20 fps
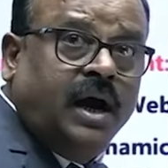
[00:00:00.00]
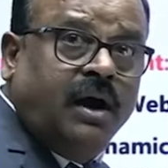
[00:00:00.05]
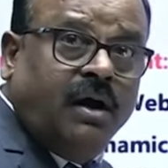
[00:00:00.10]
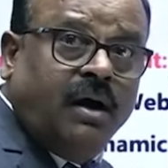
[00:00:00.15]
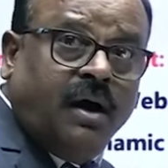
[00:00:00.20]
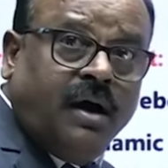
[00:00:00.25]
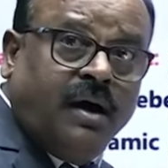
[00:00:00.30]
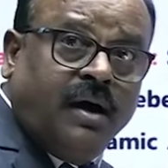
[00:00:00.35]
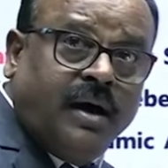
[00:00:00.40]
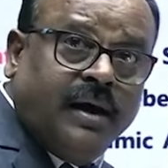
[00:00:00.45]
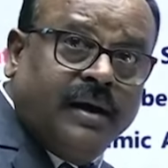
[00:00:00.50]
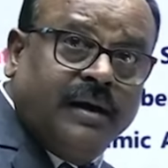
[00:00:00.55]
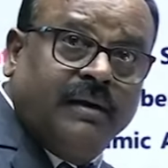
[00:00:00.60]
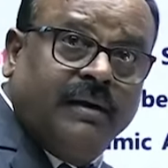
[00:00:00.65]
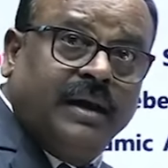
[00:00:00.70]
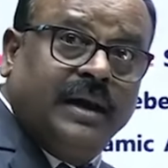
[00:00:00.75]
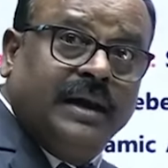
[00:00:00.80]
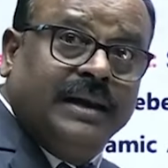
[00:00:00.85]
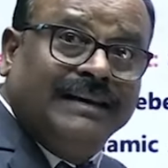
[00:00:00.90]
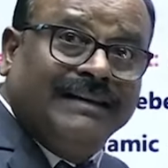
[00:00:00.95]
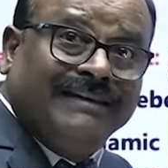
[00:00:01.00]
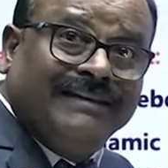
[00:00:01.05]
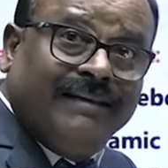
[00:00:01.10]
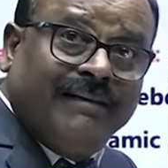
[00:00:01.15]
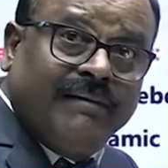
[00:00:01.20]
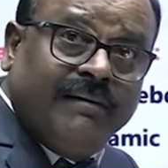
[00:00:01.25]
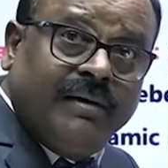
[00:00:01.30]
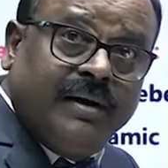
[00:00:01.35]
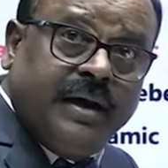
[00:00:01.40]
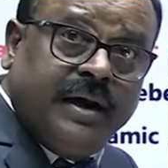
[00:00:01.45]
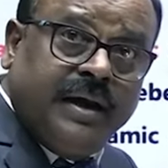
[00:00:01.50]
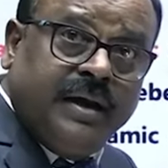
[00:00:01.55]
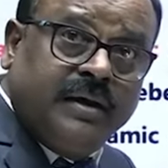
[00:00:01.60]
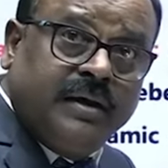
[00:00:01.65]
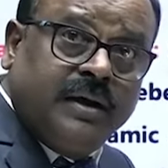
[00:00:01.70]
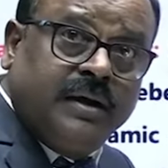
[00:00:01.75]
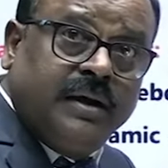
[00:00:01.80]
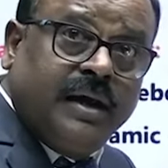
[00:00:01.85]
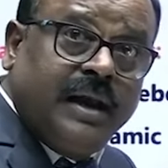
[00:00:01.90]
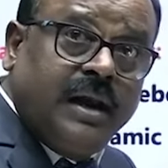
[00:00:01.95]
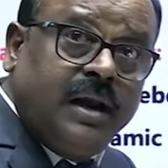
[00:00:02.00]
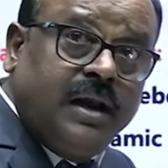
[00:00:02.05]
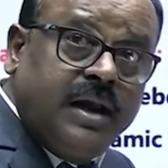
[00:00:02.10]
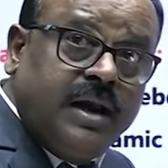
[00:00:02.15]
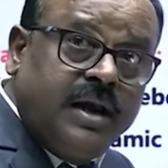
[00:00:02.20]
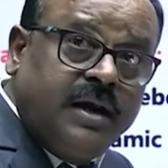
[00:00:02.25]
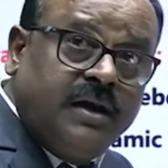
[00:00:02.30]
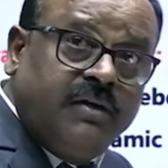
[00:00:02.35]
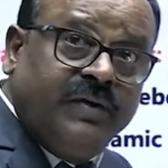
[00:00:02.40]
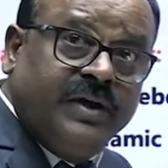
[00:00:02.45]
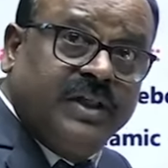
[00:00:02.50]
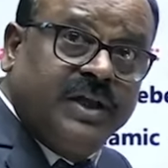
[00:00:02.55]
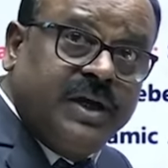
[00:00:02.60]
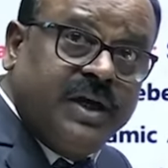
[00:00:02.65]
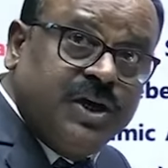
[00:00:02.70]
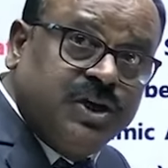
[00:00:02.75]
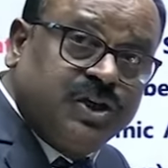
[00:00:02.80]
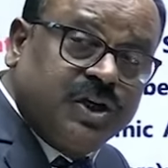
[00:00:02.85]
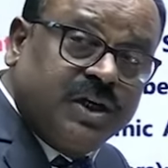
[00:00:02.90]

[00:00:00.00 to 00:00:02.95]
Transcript: are interrelated and linked with each